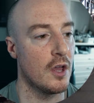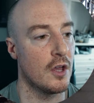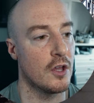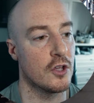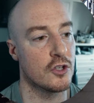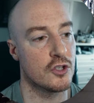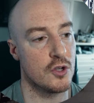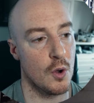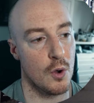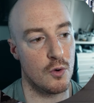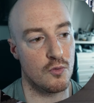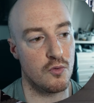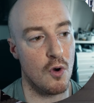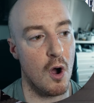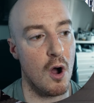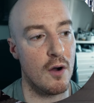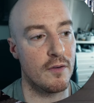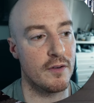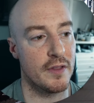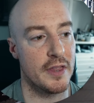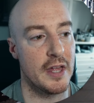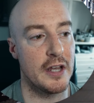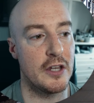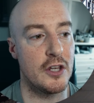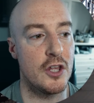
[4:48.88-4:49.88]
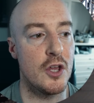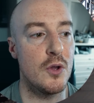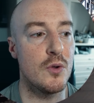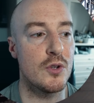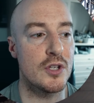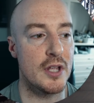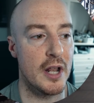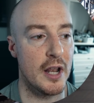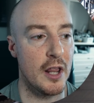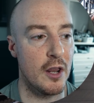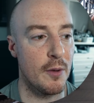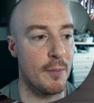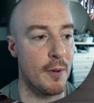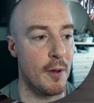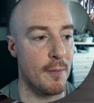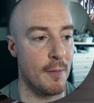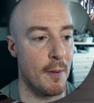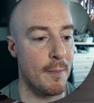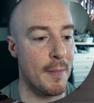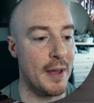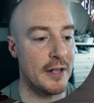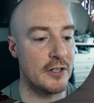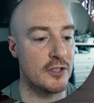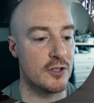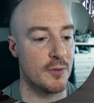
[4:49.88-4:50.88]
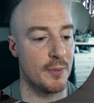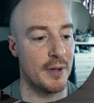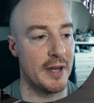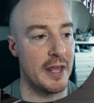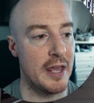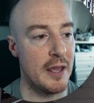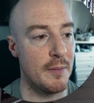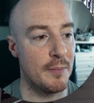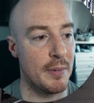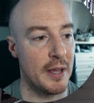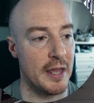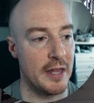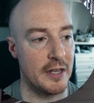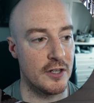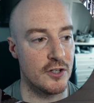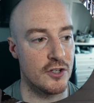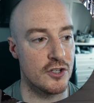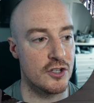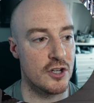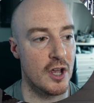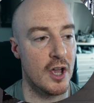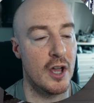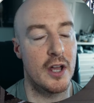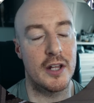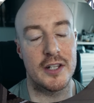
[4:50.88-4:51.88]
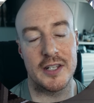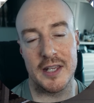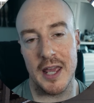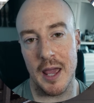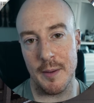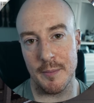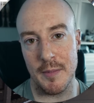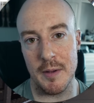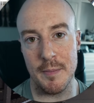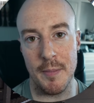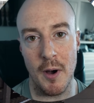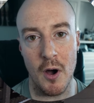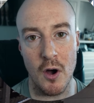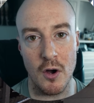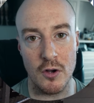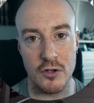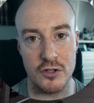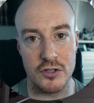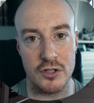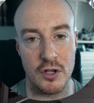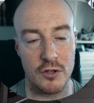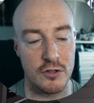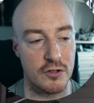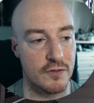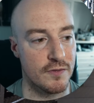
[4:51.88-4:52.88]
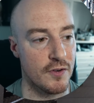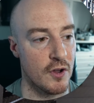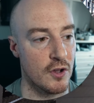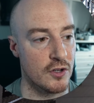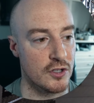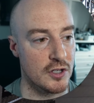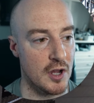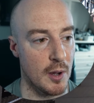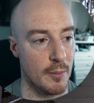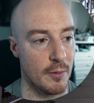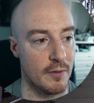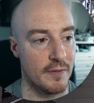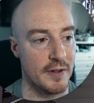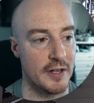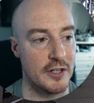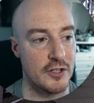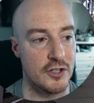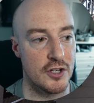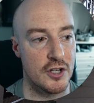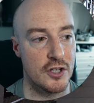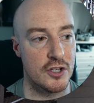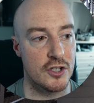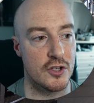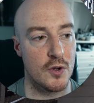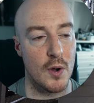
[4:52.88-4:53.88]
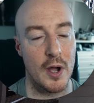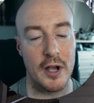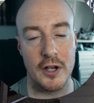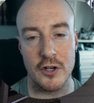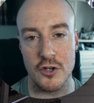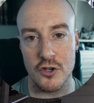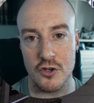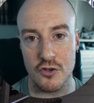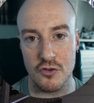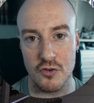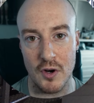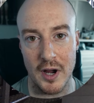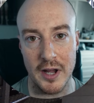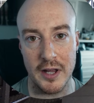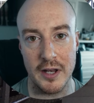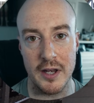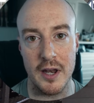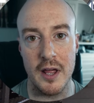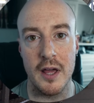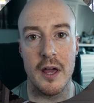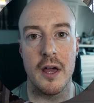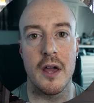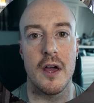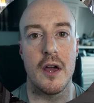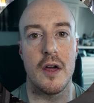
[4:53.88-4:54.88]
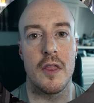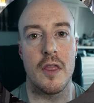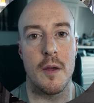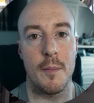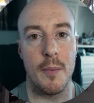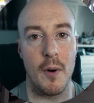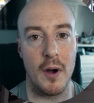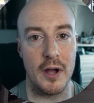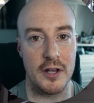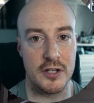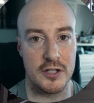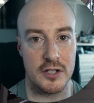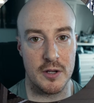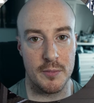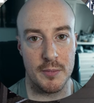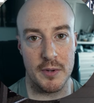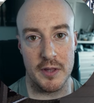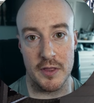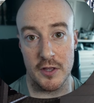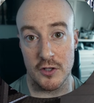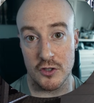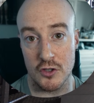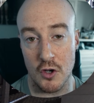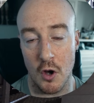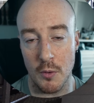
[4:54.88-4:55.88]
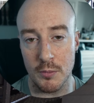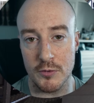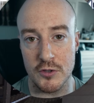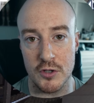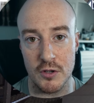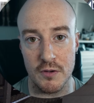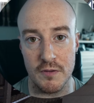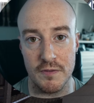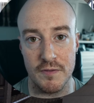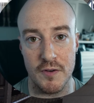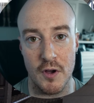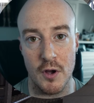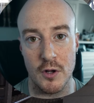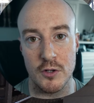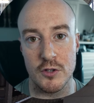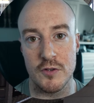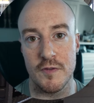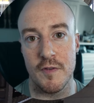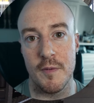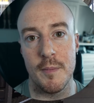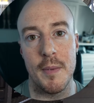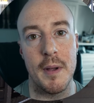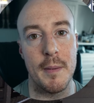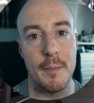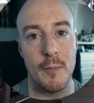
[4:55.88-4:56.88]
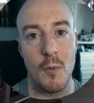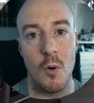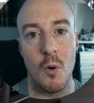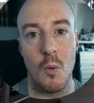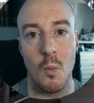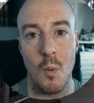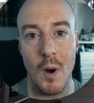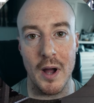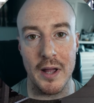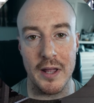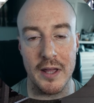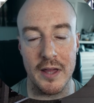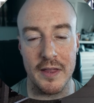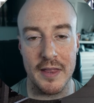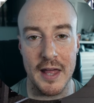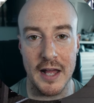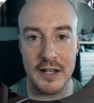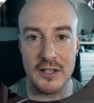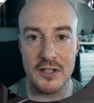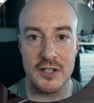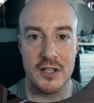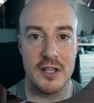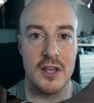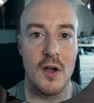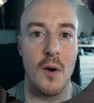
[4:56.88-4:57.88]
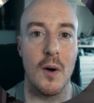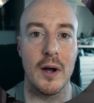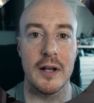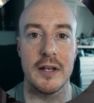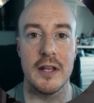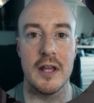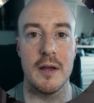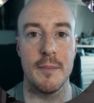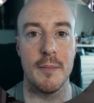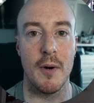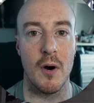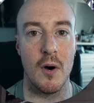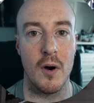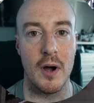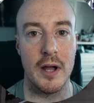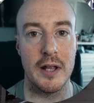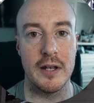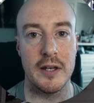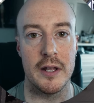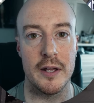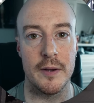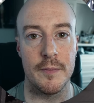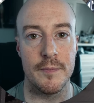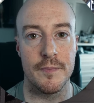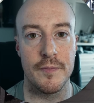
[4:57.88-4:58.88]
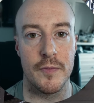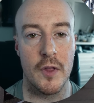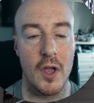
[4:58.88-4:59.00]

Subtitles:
So I'd rather then use a little bit of momentum and hip hinge to get me past those first couple of inches so I can train the bicep in the top 2/3 of a bit more weight. That's the idea behind it.